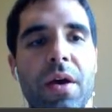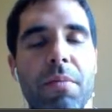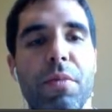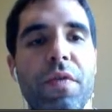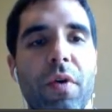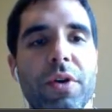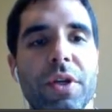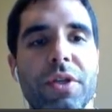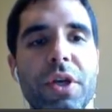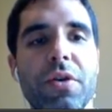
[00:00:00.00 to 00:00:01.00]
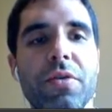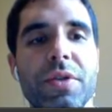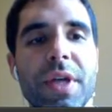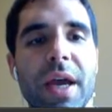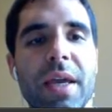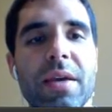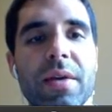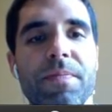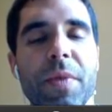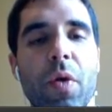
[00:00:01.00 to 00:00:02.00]
Moving on to Tuesday,
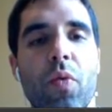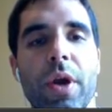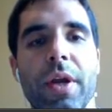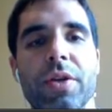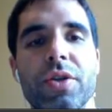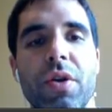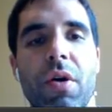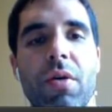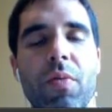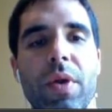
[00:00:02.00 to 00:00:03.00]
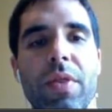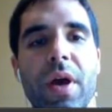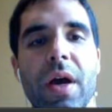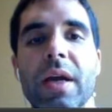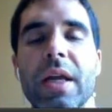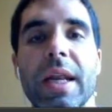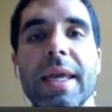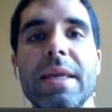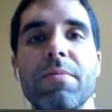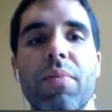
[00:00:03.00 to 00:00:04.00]
we're going to start with
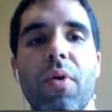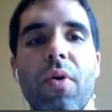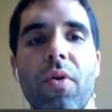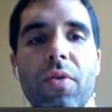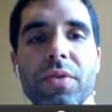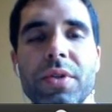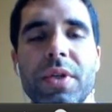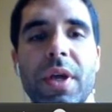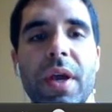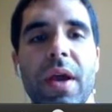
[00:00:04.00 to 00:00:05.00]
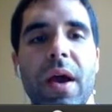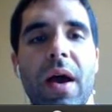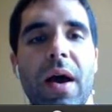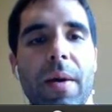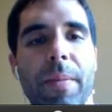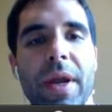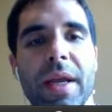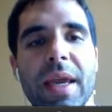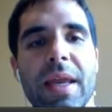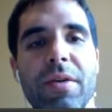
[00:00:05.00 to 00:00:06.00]
clean pulls. And
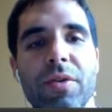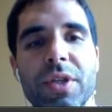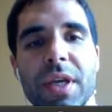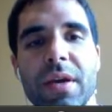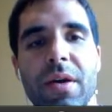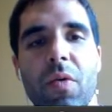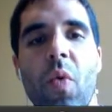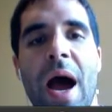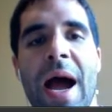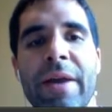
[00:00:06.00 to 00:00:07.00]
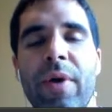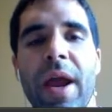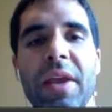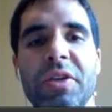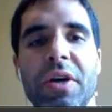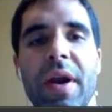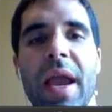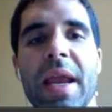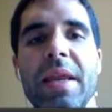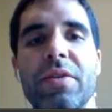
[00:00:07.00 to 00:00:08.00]
again, you'll see a wide range here,
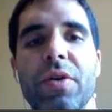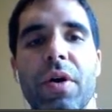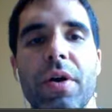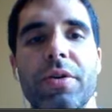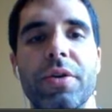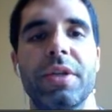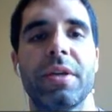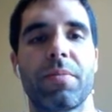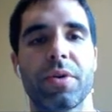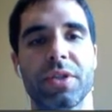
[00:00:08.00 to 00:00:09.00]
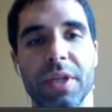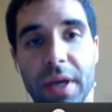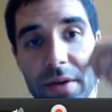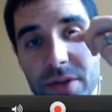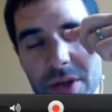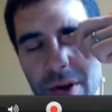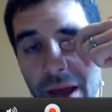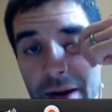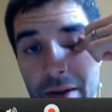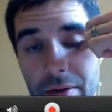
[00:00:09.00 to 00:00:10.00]
80 to 110%. So a
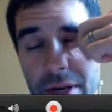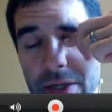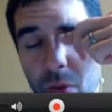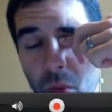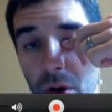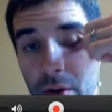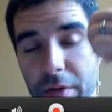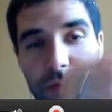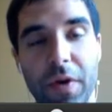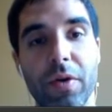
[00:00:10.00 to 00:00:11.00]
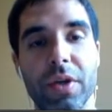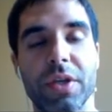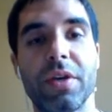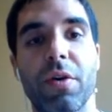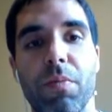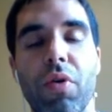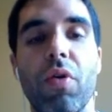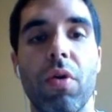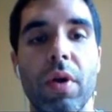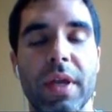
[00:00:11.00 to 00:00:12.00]
lot of you need to focus in your
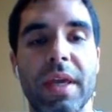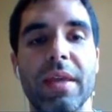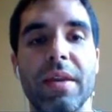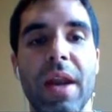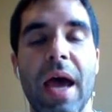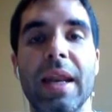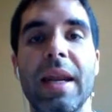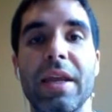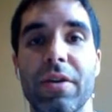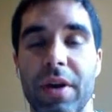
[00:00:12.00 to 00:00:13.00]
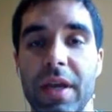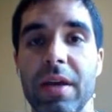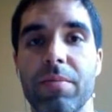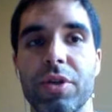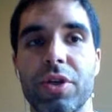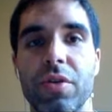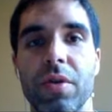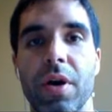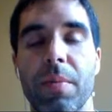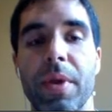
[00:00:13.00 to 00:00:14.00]
pull on not letting your hips shoot
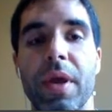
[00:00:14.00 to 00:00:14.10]
up.